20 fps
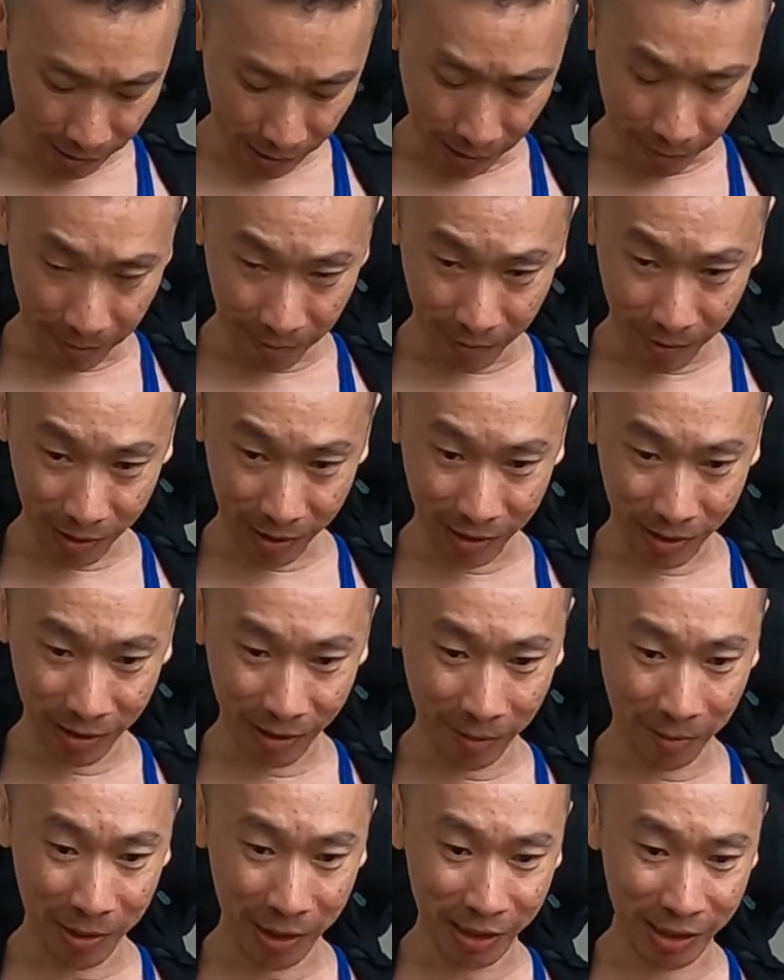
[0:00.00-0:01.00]

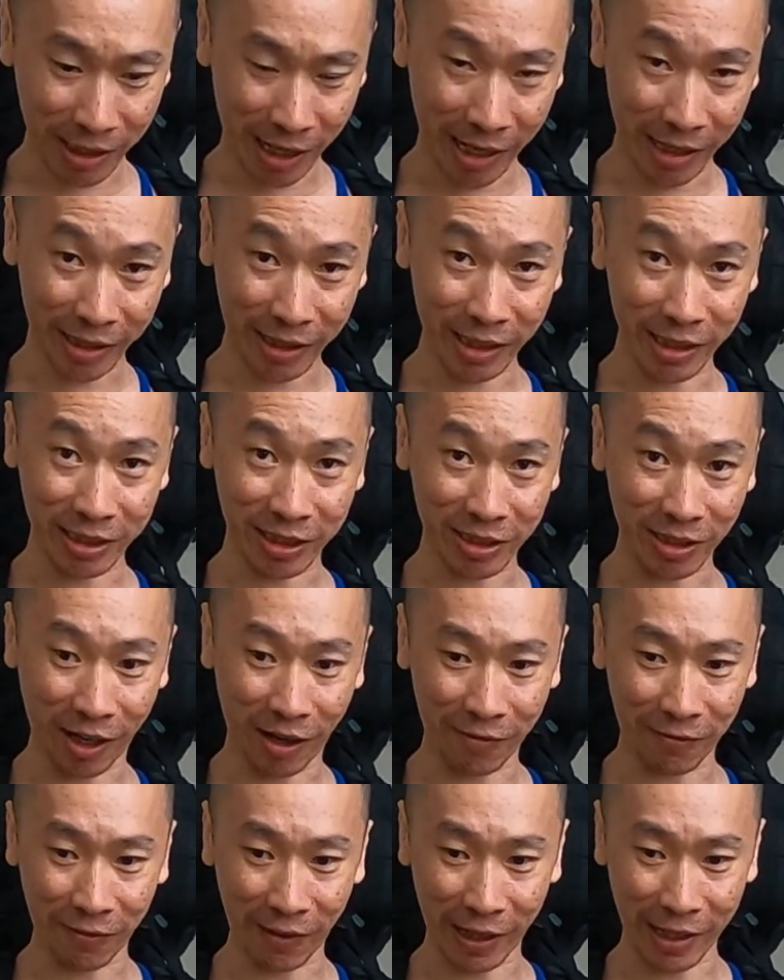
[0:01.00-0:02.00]
Let me take this
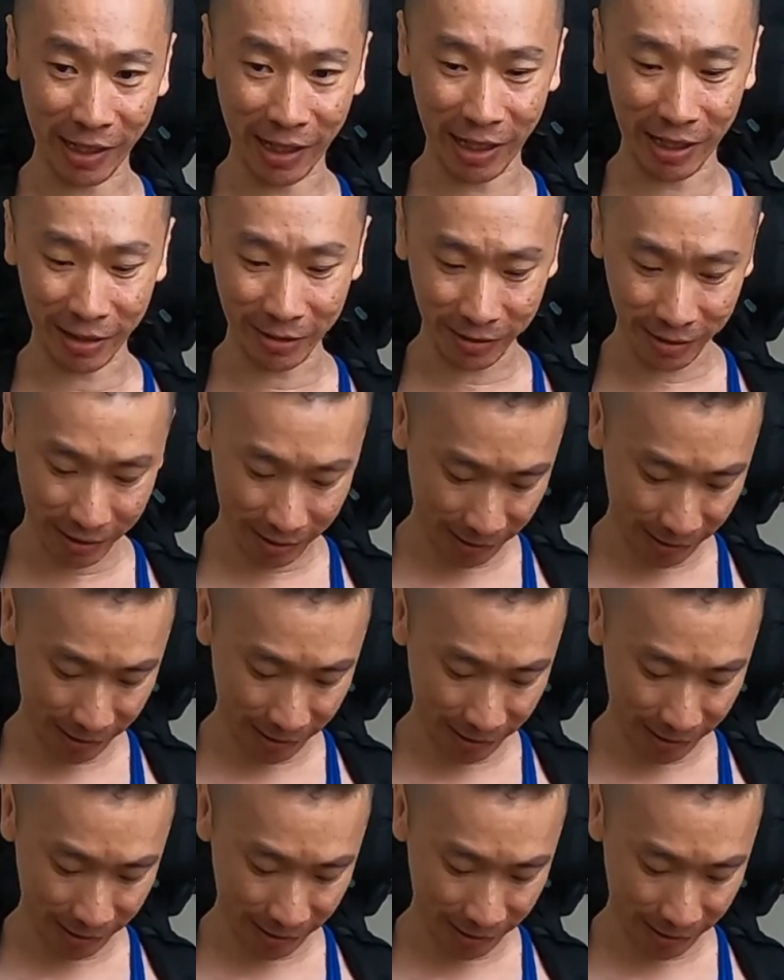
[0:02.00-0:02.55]
off right now.